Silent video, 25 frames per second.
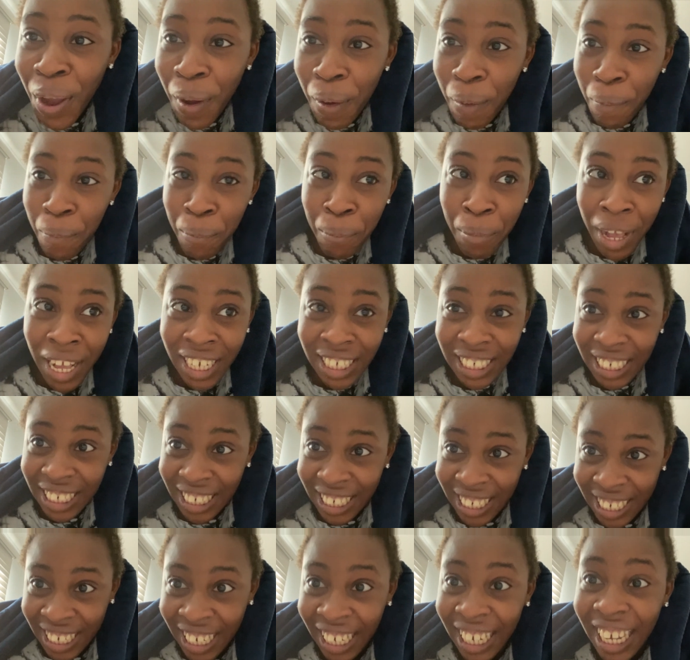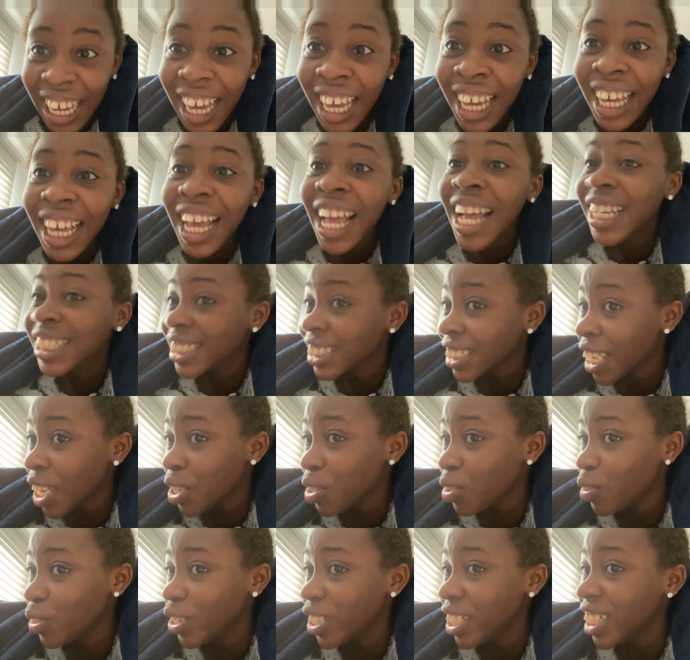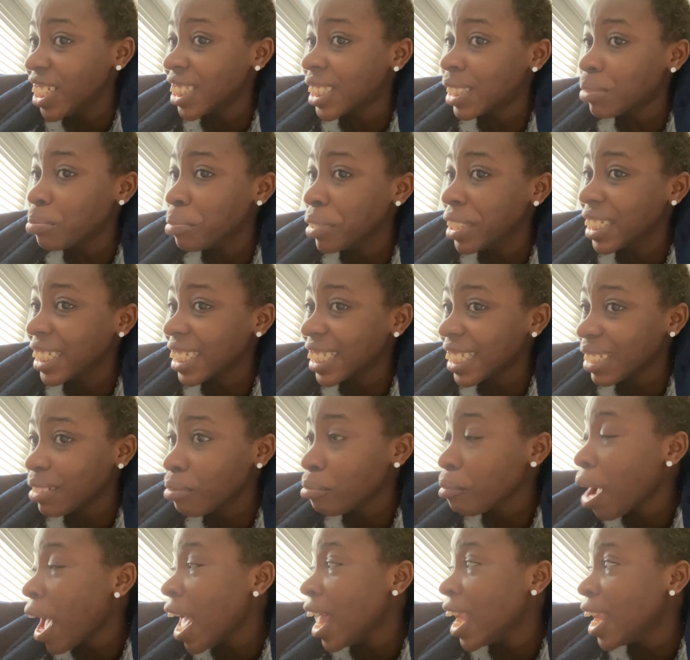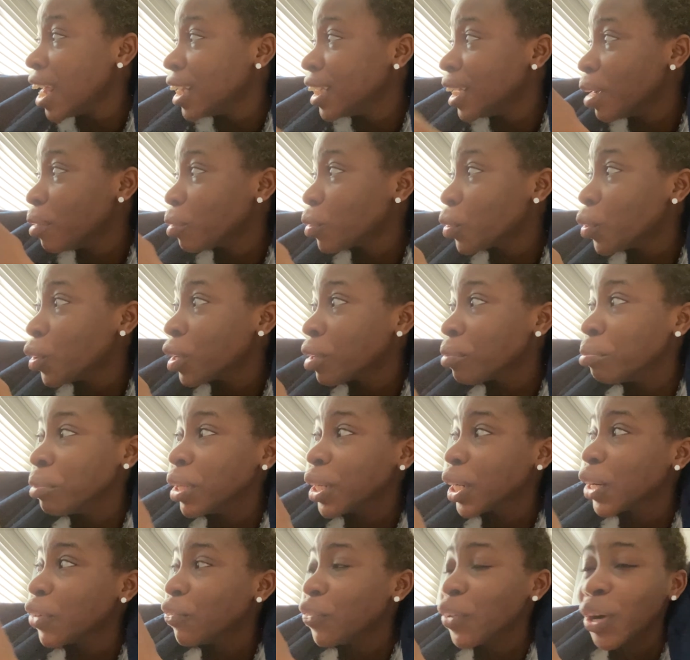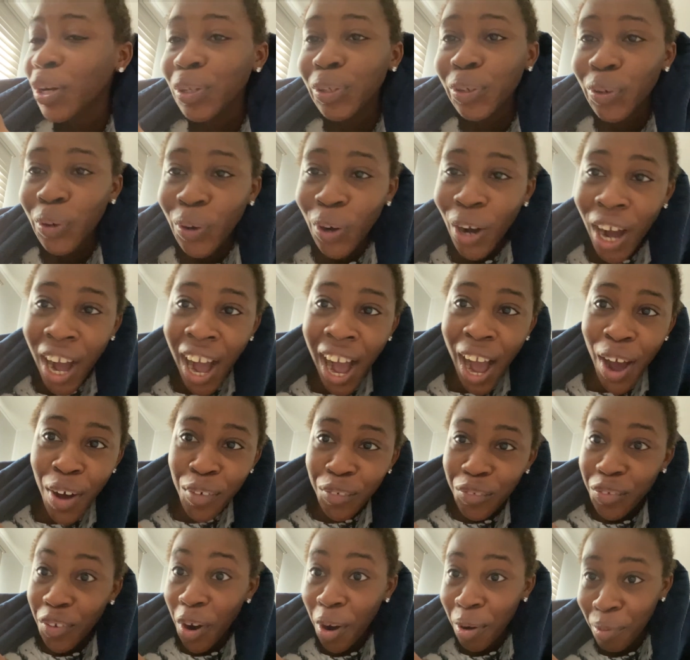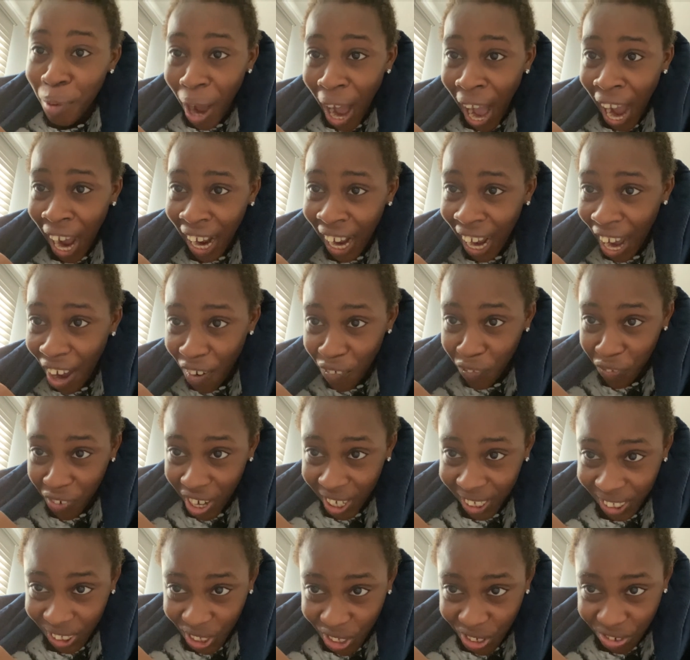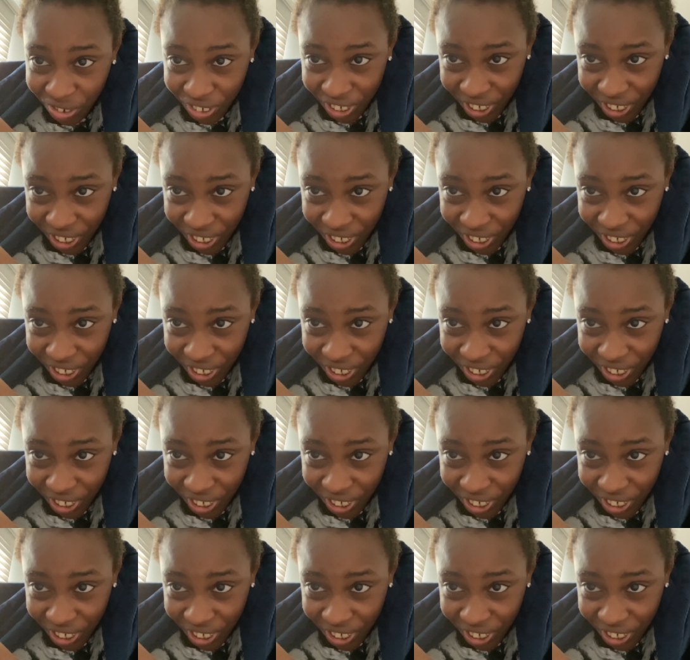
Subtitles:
Milk. Sure you eat milk. But let them cook milk for you from Aka factory.